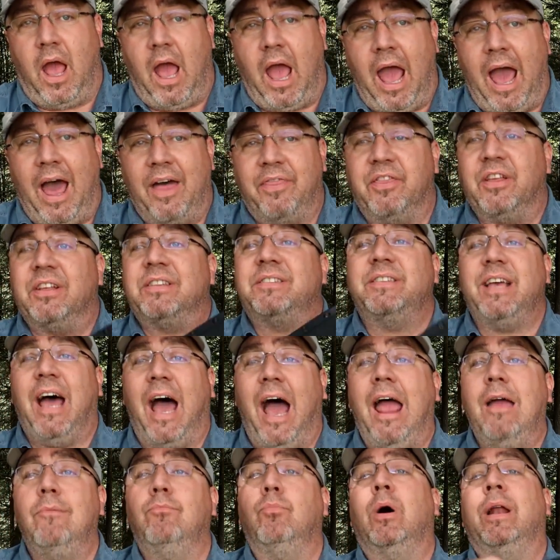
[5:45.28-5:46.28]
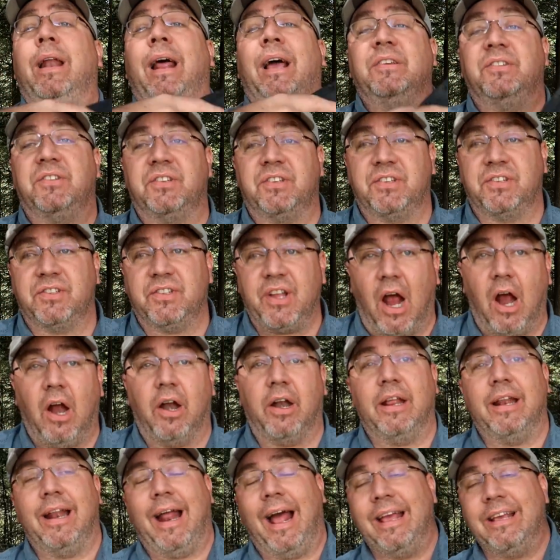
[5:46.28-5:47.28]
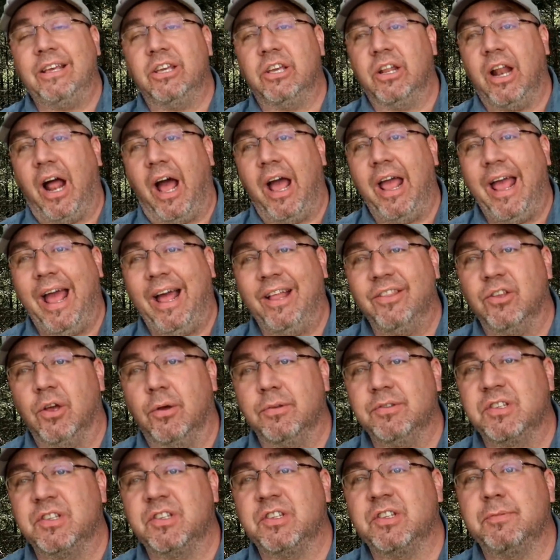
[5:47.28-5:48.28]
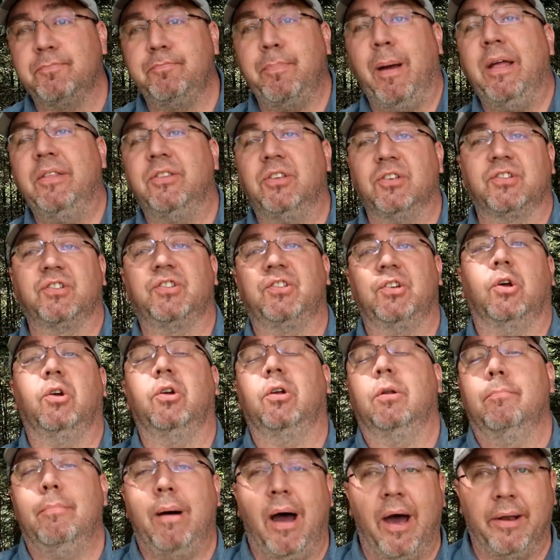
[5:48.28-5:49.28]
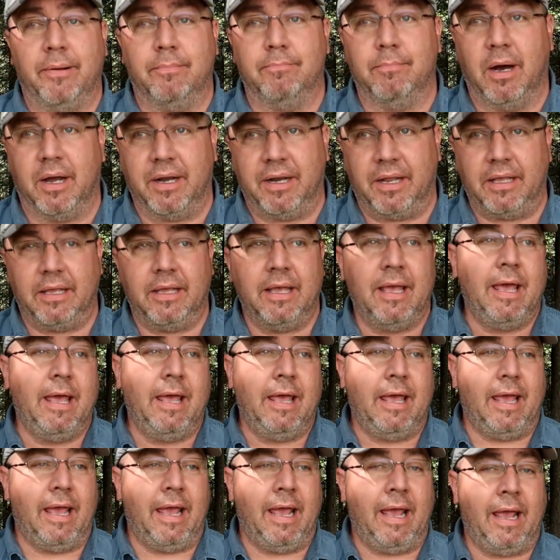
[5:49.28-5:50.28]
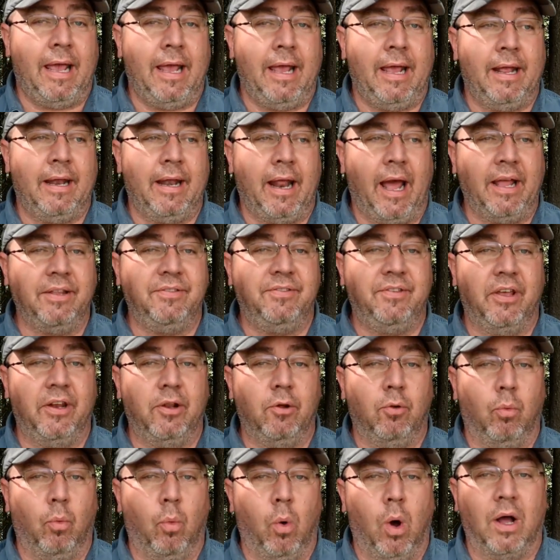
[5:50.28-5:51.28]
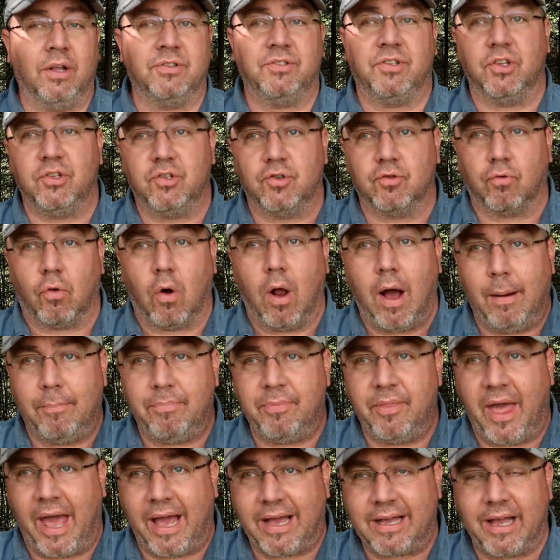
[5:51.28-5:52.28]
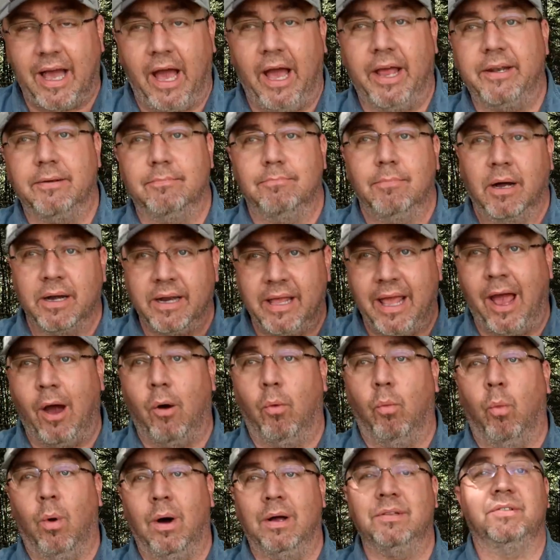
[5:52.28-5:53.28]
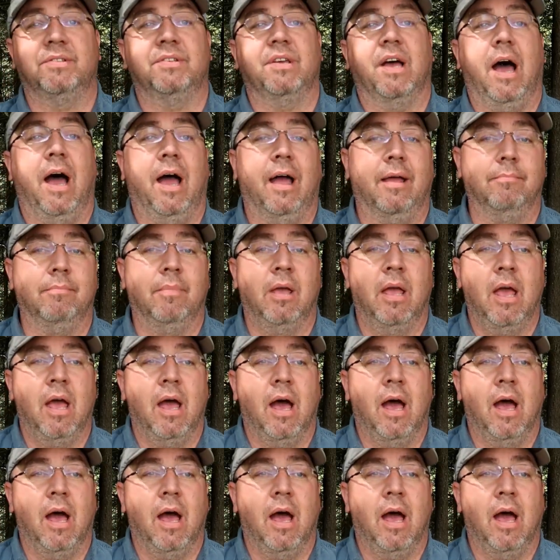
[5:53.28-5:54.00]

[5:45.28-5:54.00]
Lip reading: at the time when I started, I had to spend a certain amount of money, and I didn't want to drop that kind of money at one time.